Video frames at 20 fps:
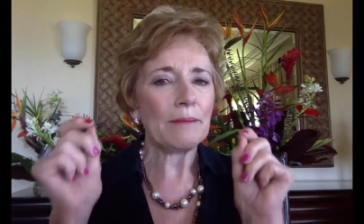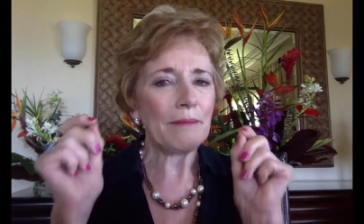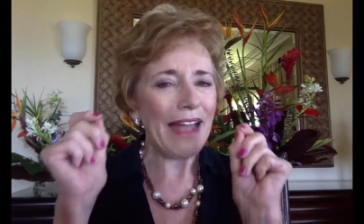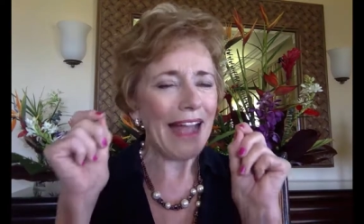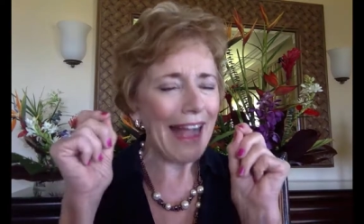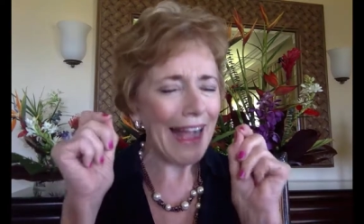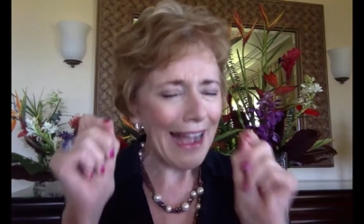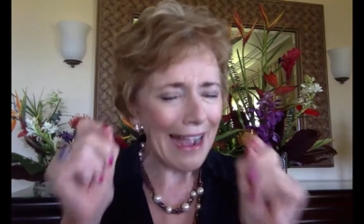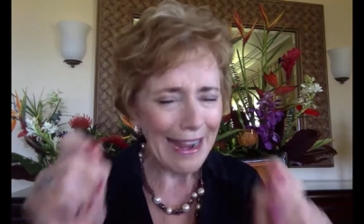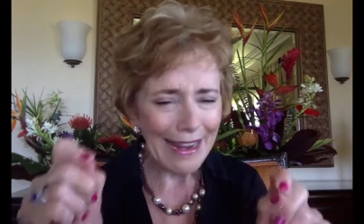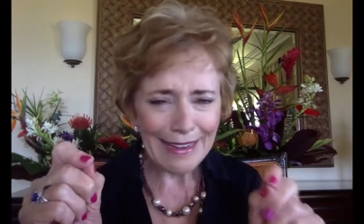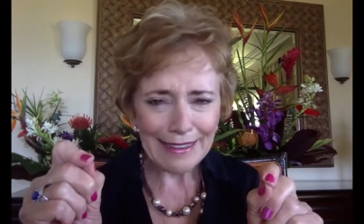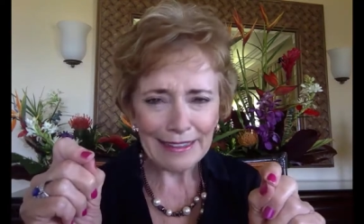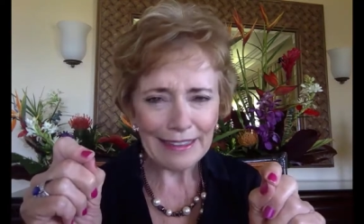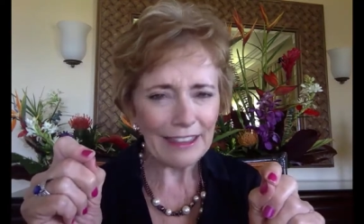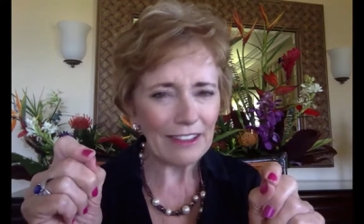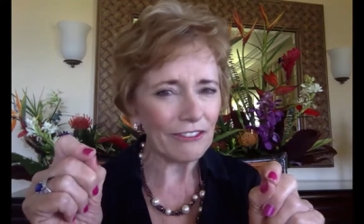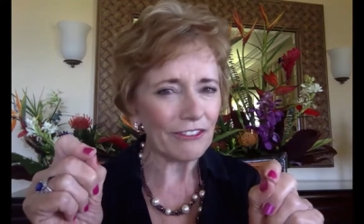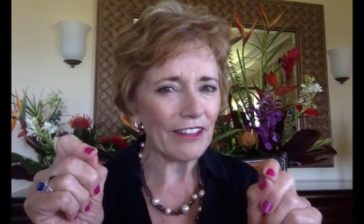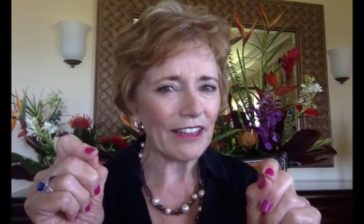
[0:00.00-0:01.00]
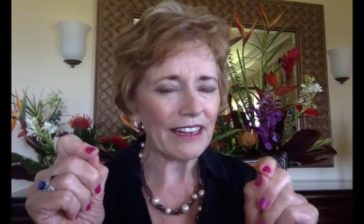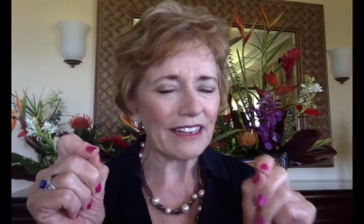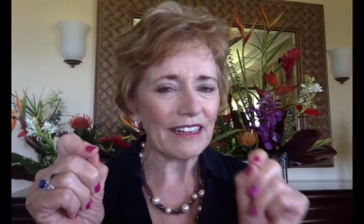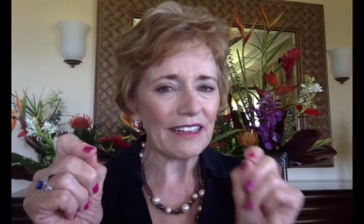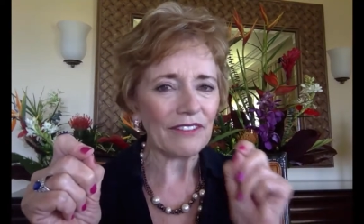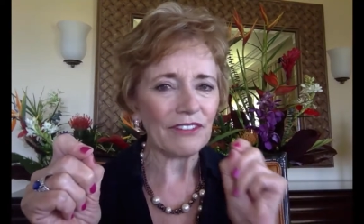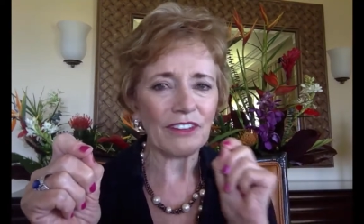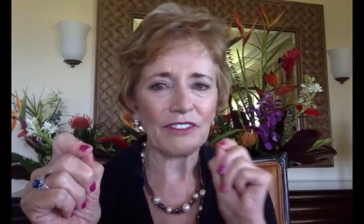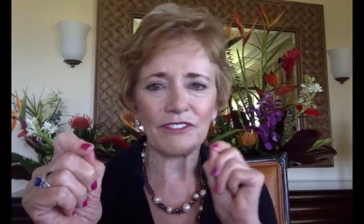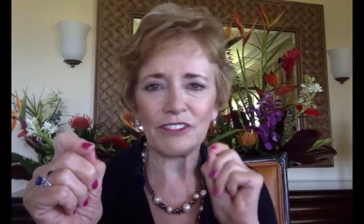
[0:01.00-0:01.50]
highly
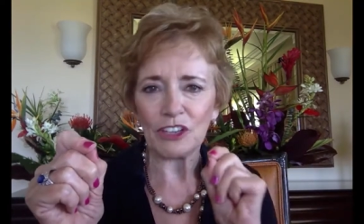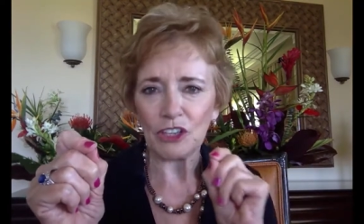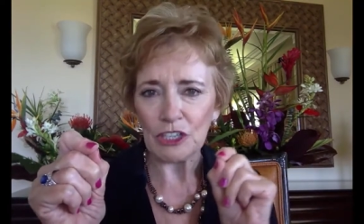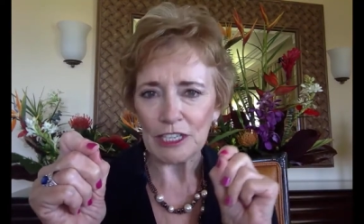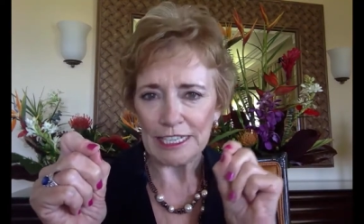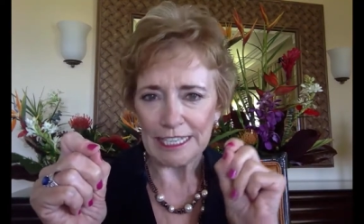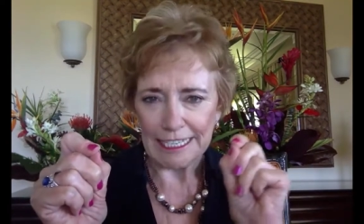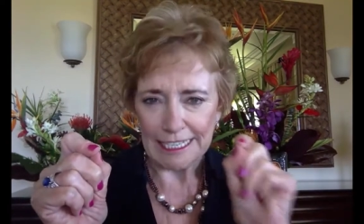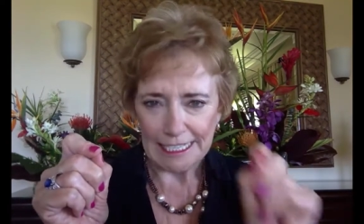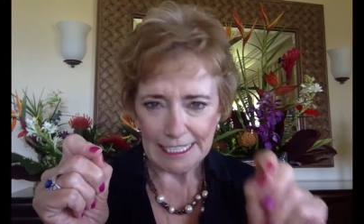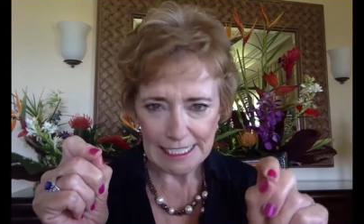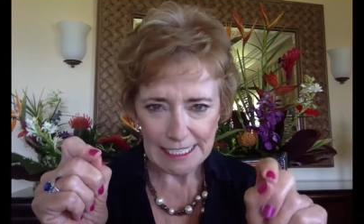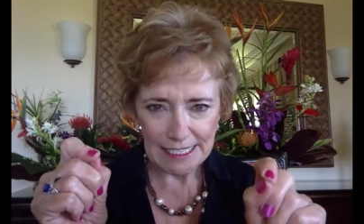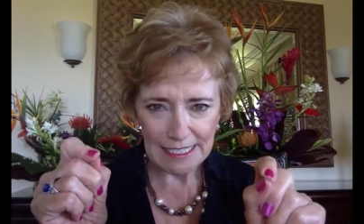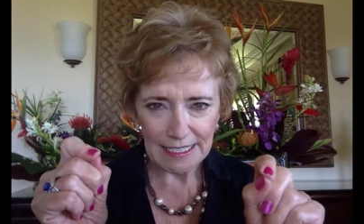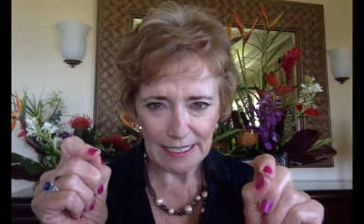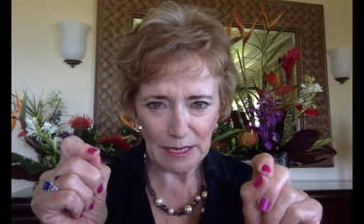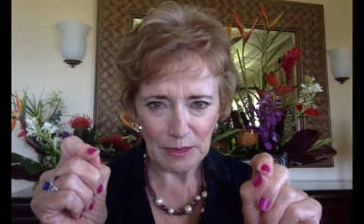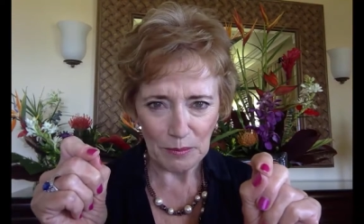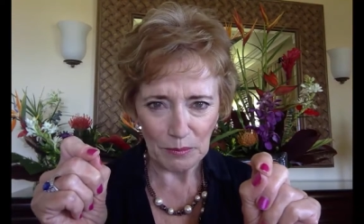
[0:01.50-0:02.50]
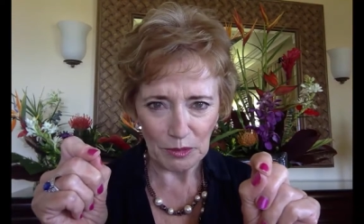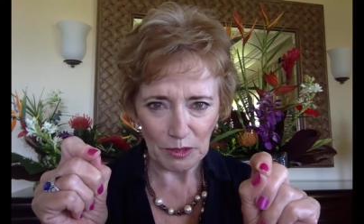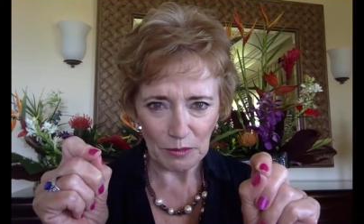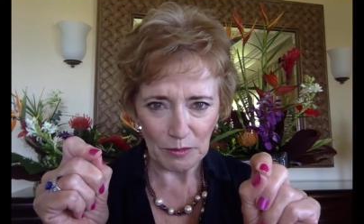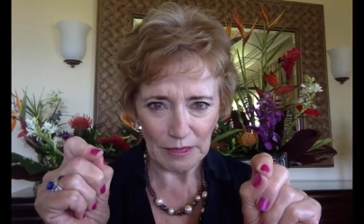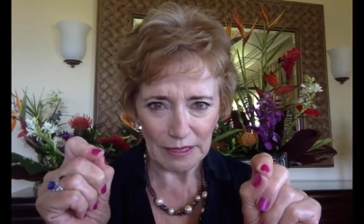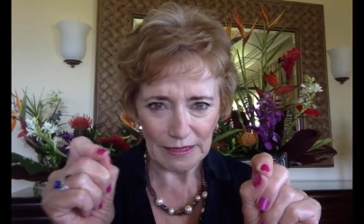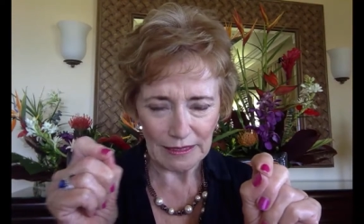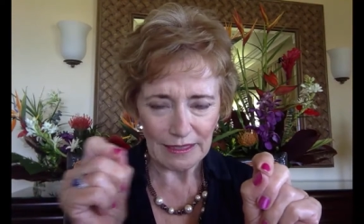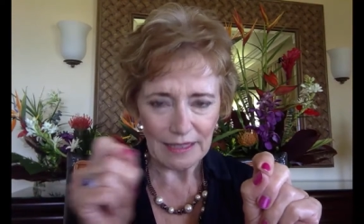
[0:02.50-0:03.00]
effective and very easy to
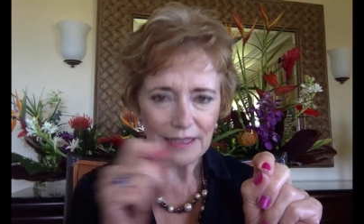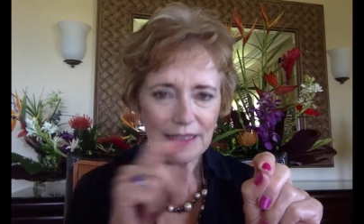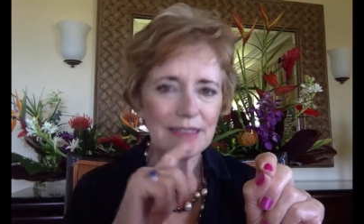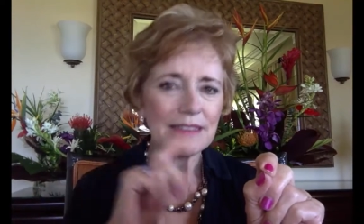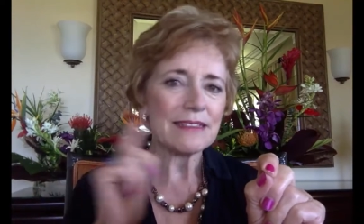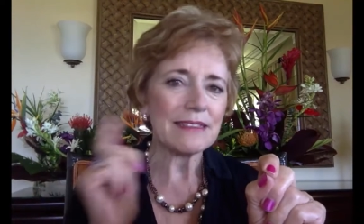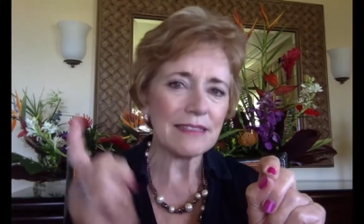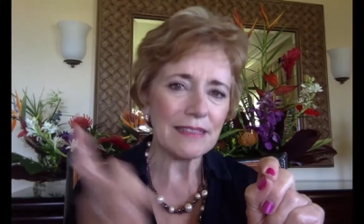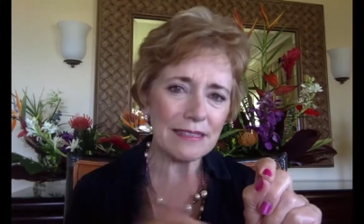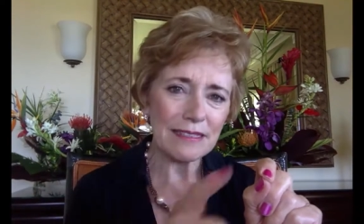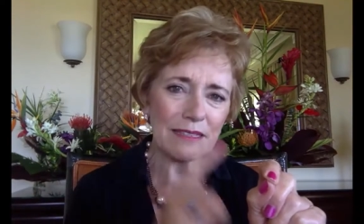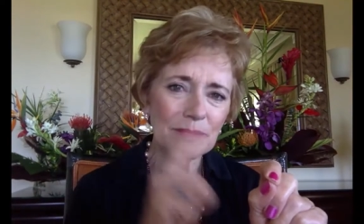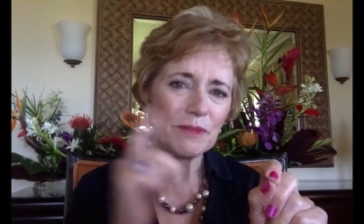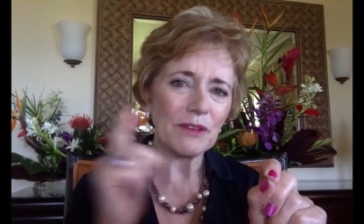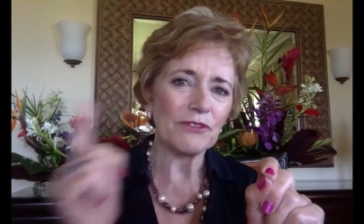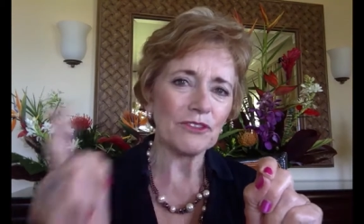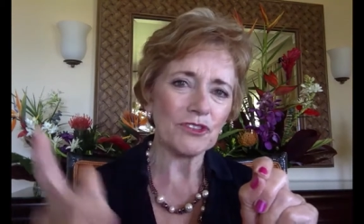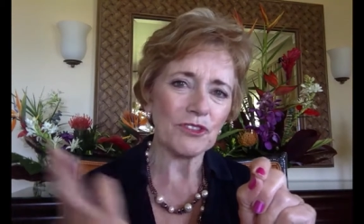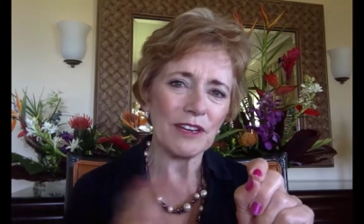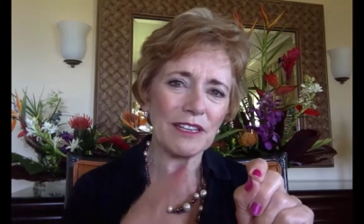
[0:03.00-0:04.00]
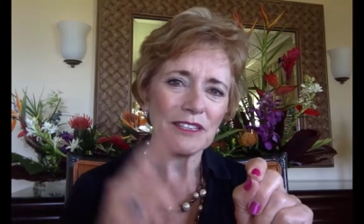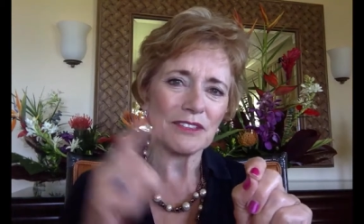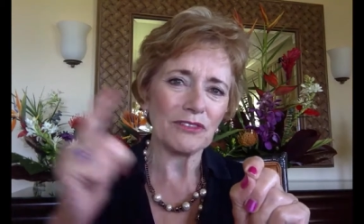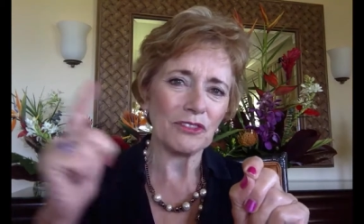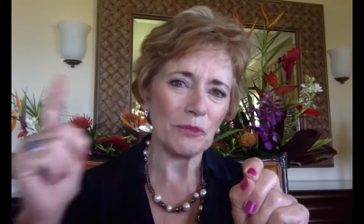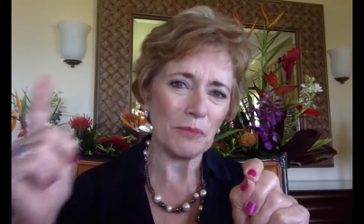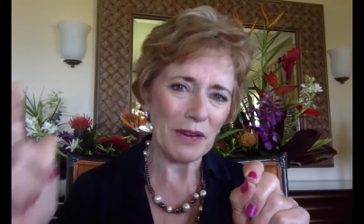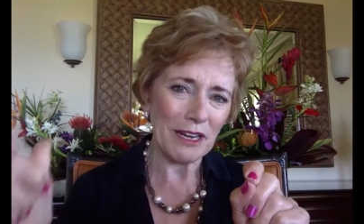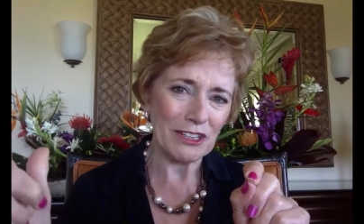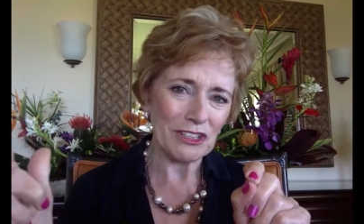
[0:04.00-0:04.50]
implement system of
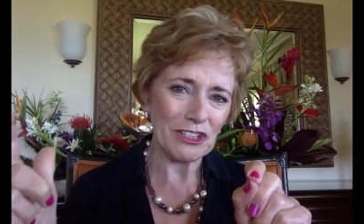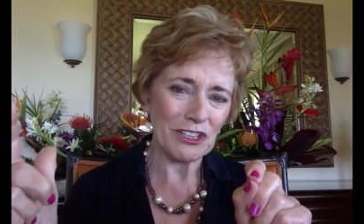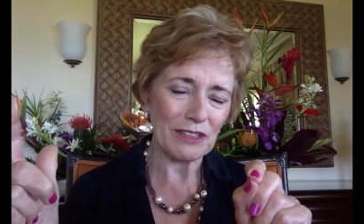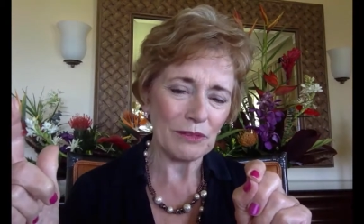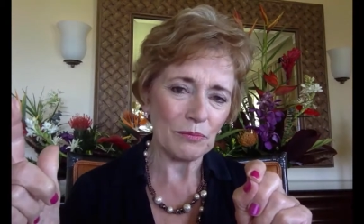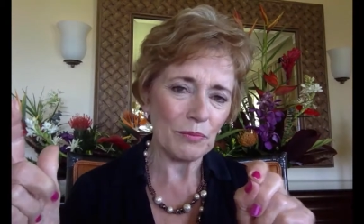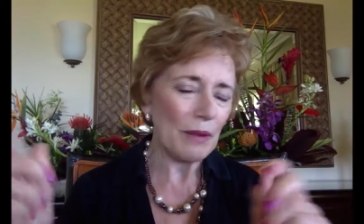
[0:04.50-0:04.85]
transformation.